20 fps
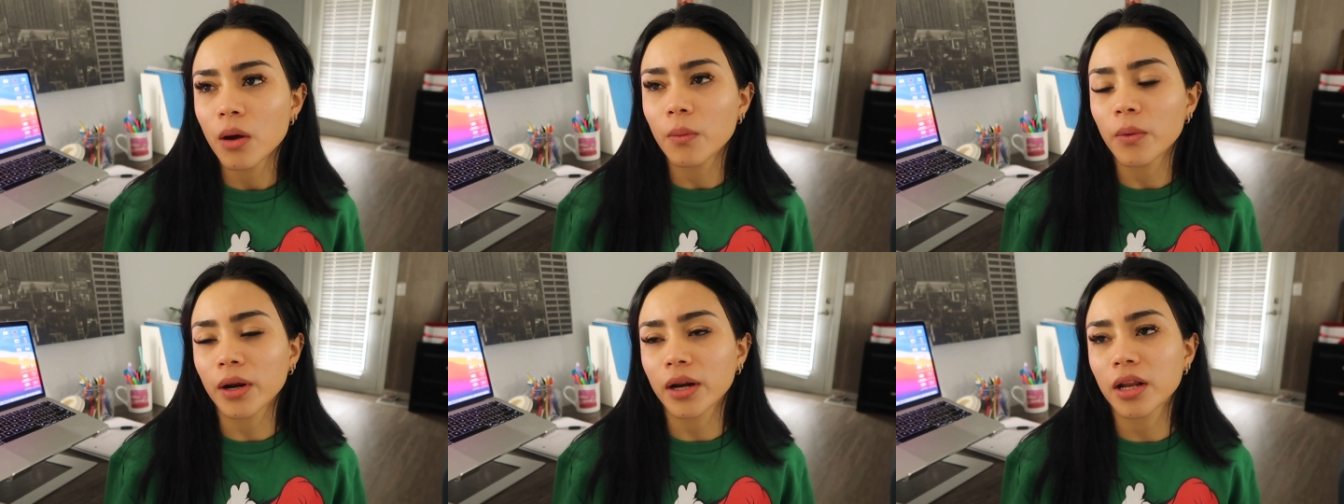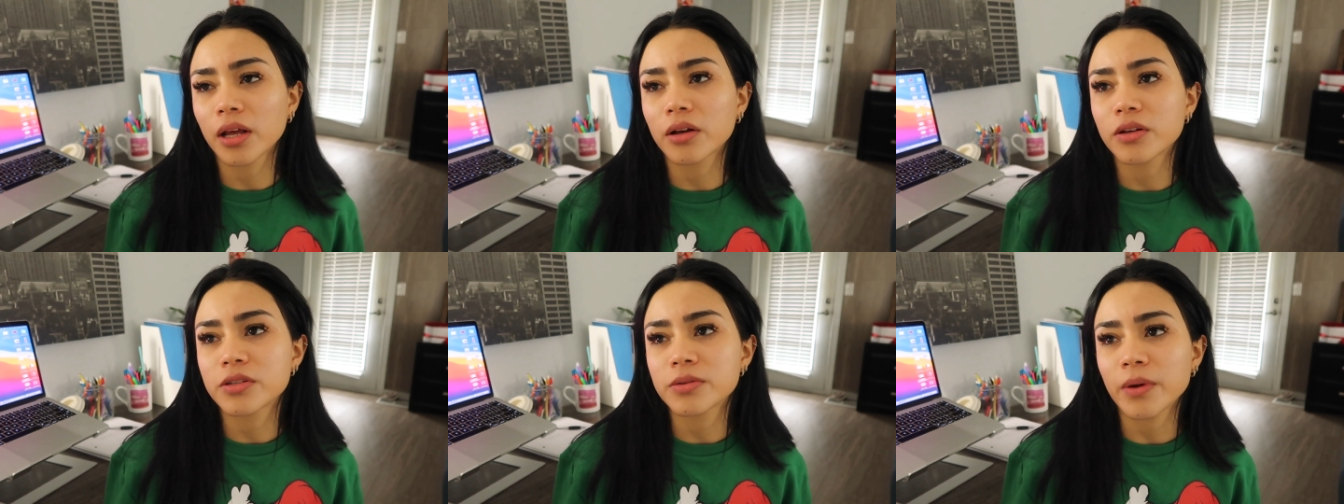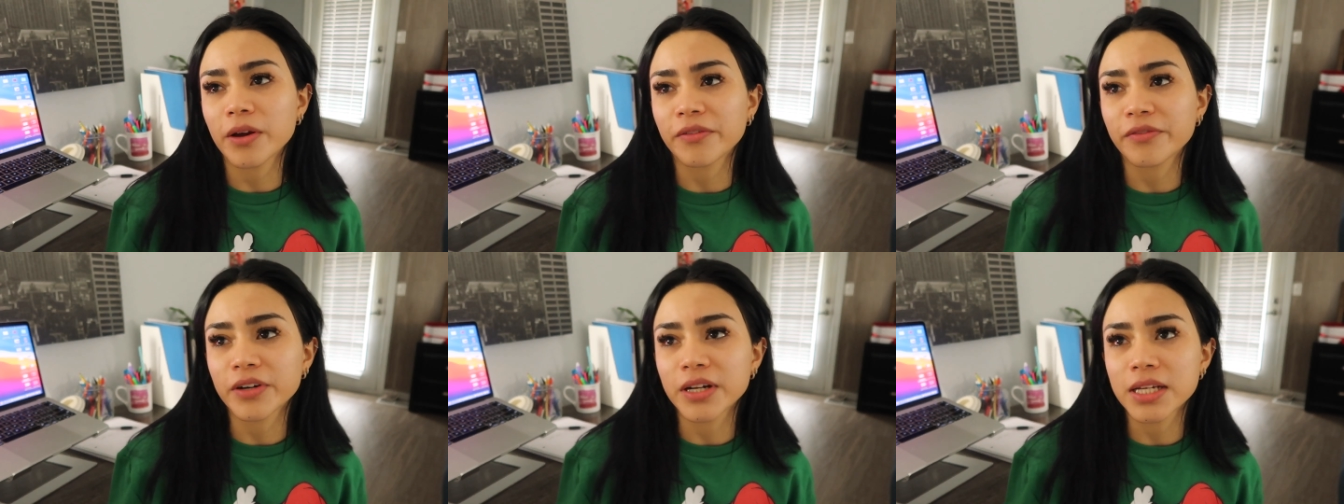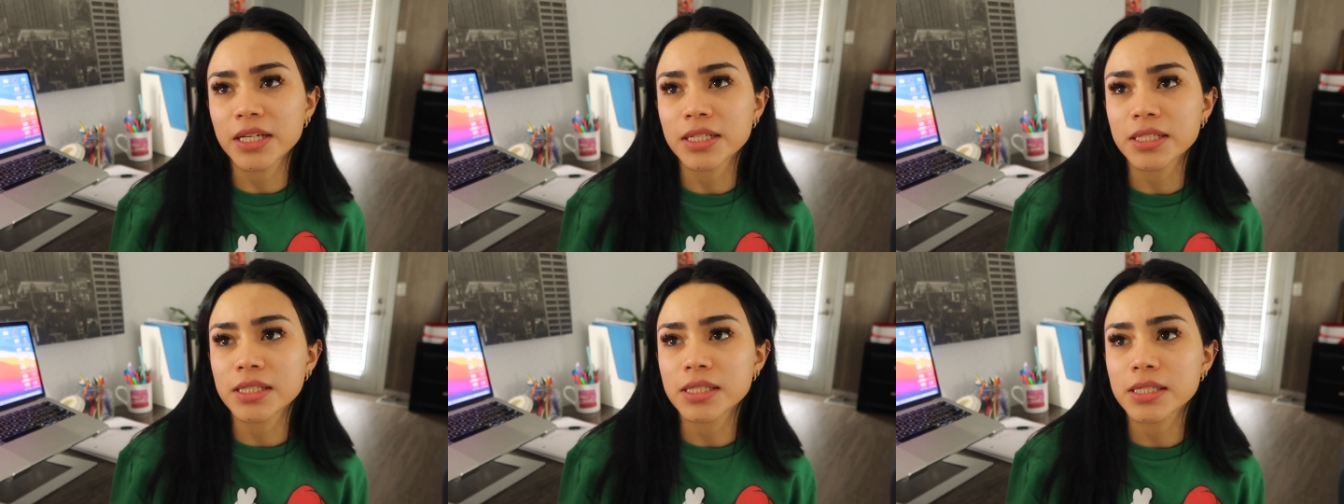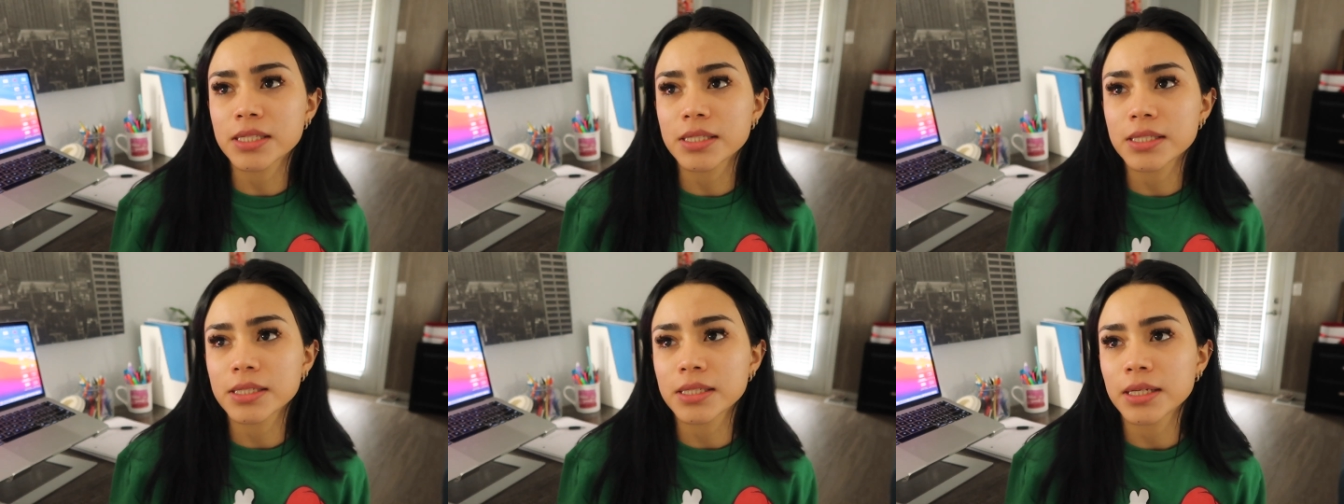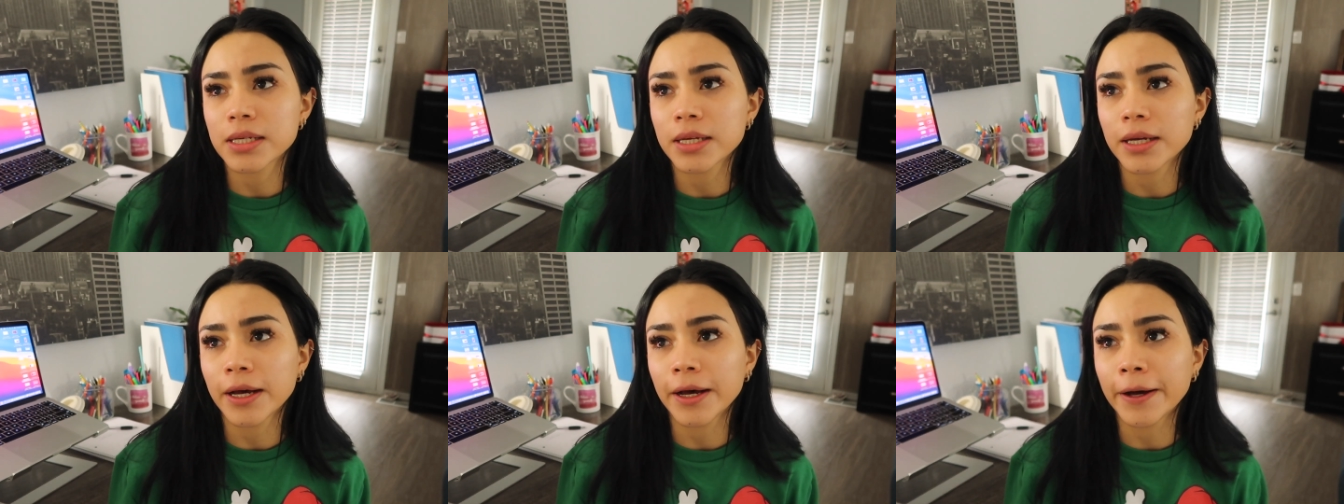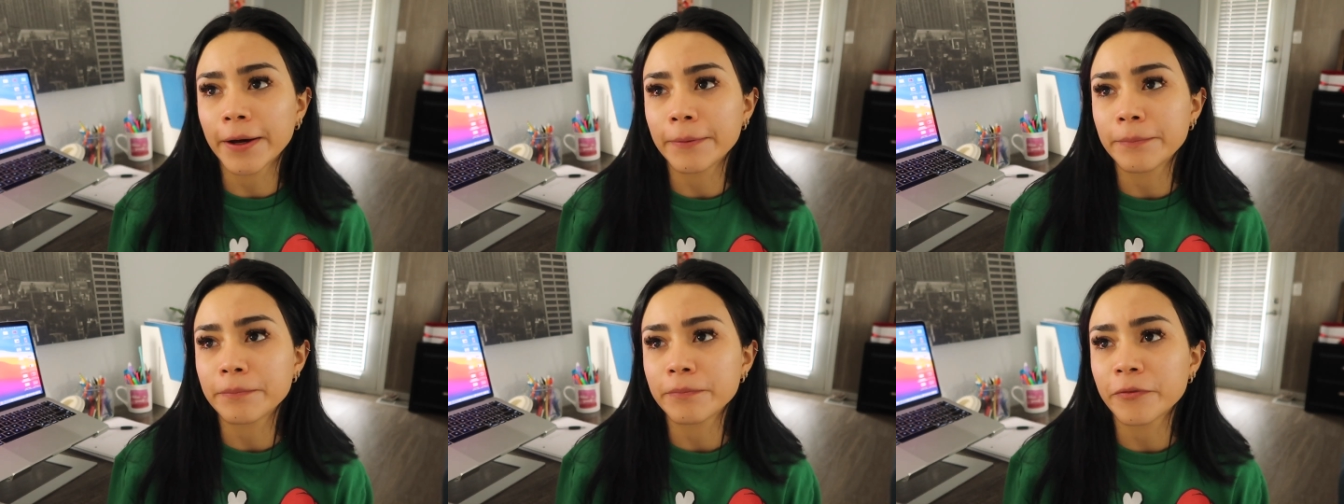we're gonna go to my friends
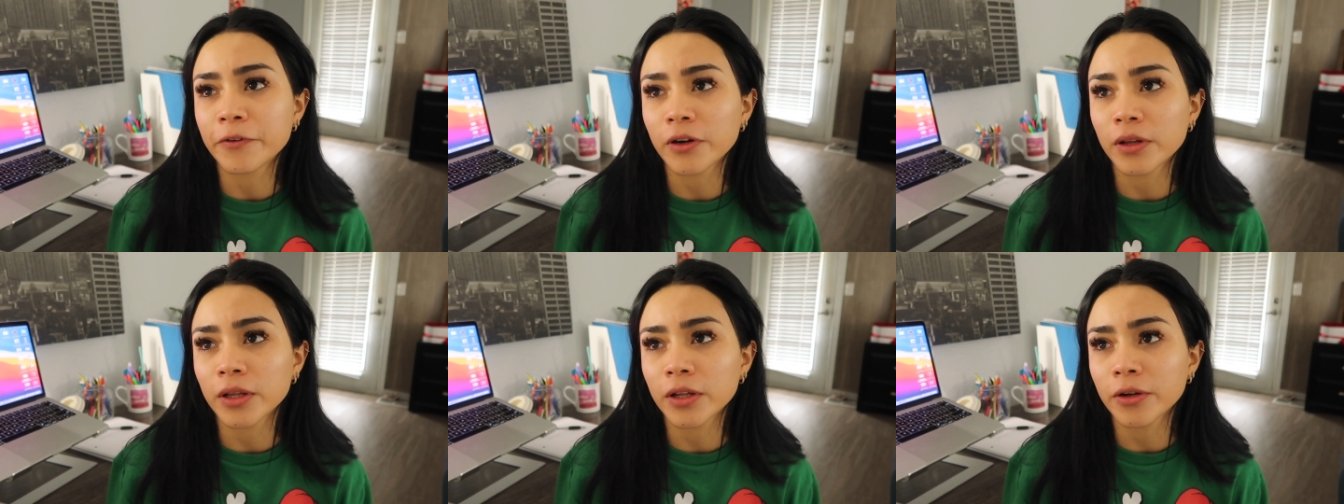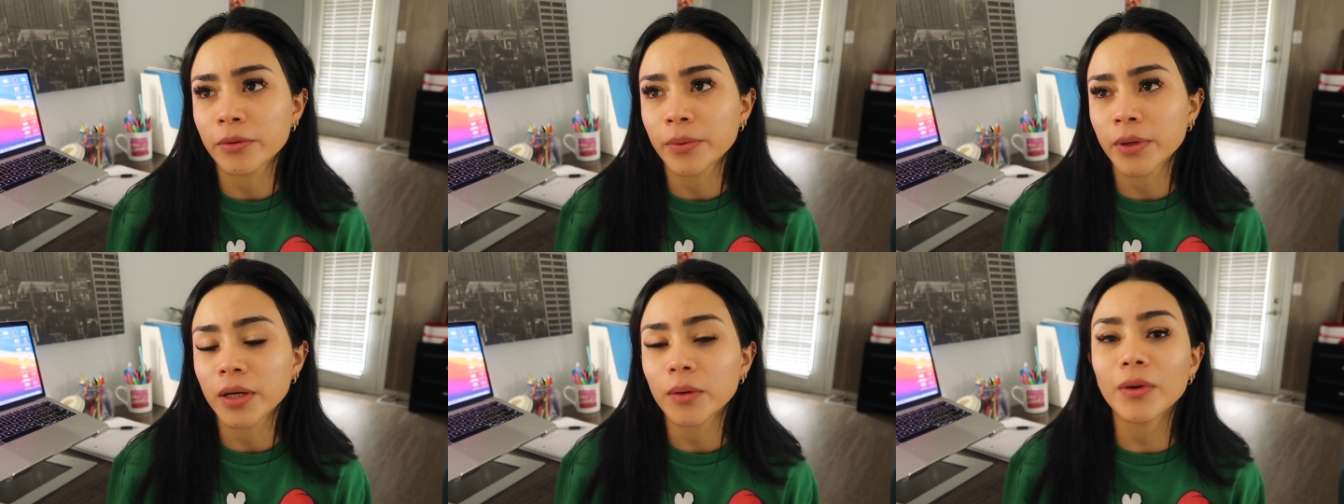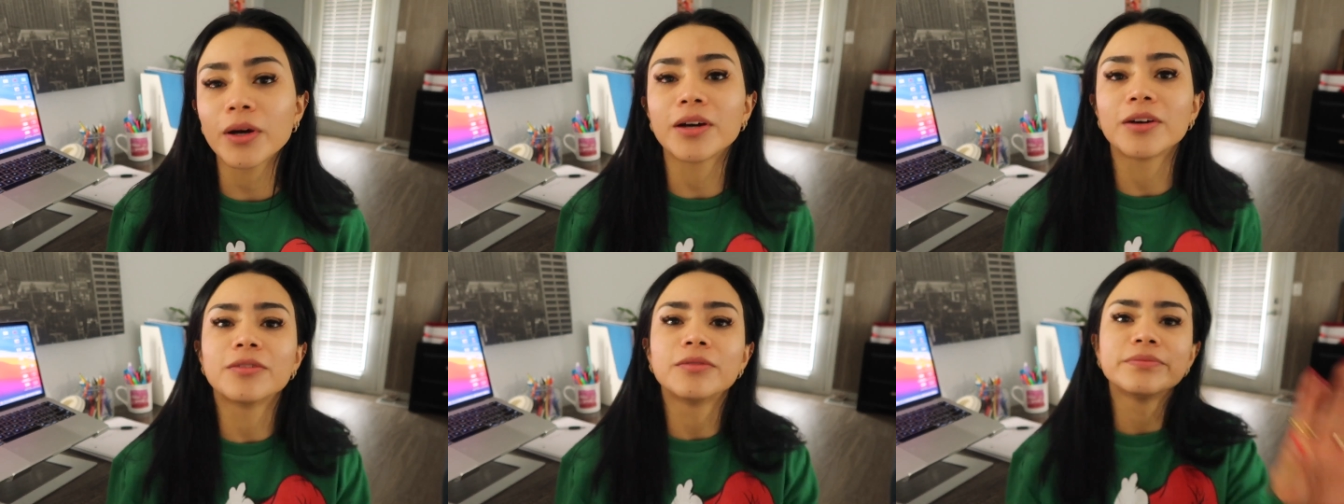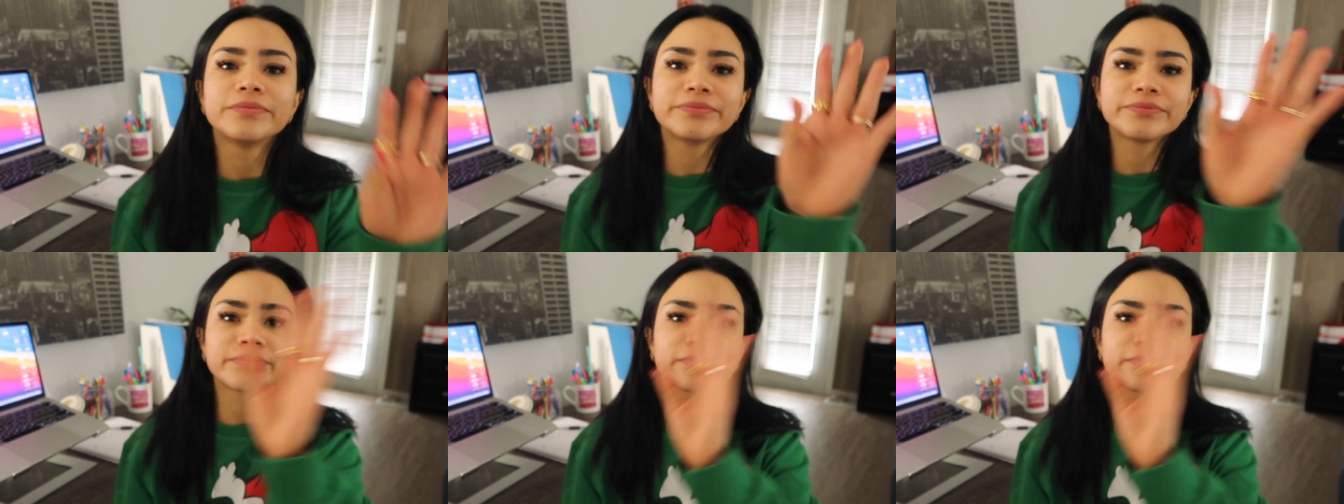um, for a little bit. Well,